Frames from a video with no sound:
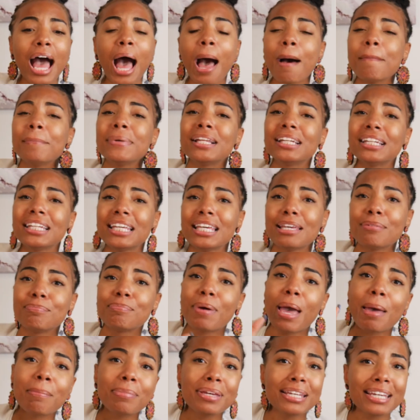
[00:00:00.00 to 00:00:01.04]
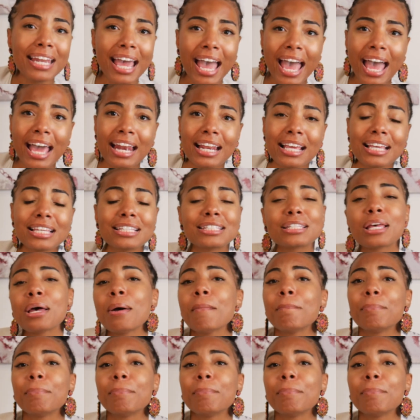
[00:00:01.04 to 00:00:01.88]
I believe baby daddies